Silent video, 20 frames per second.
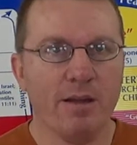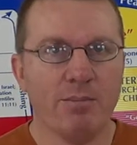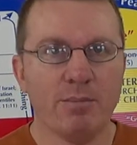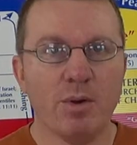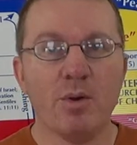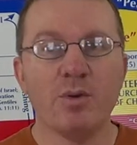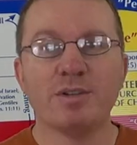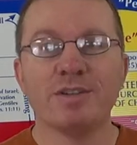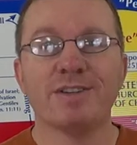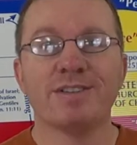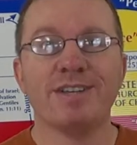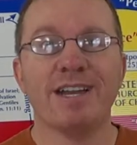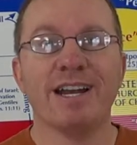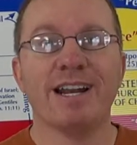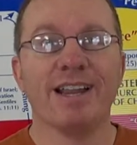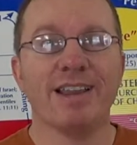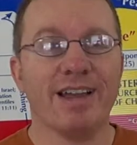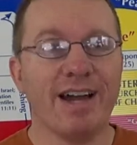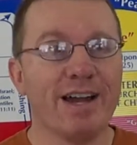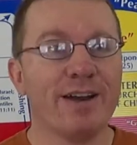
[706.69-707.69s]
Moses had
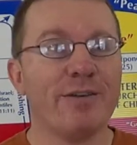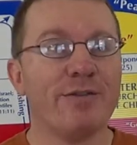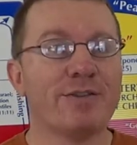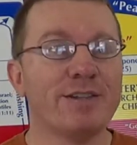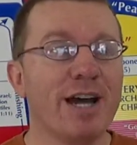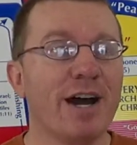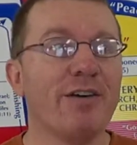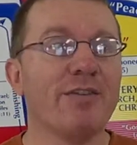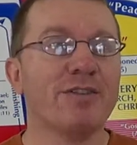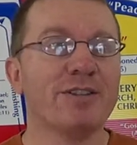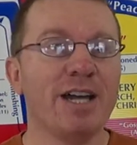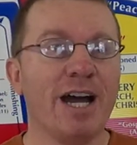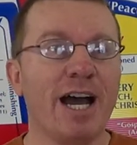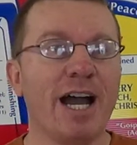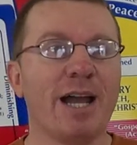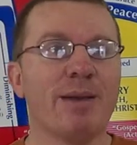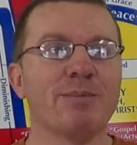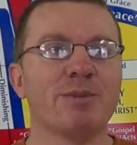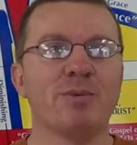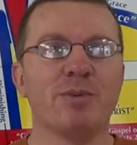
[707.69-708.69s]
a lot of tough
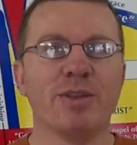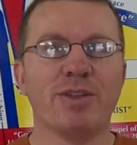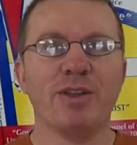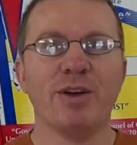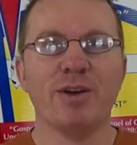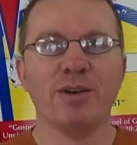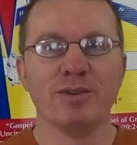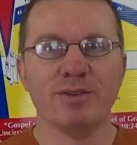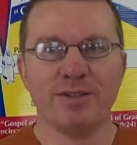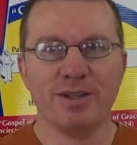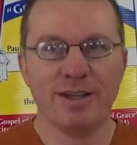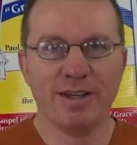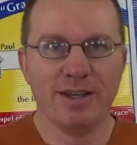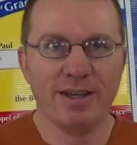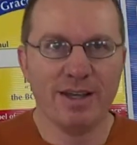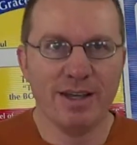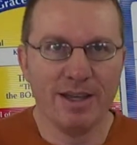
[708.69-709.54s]
times with those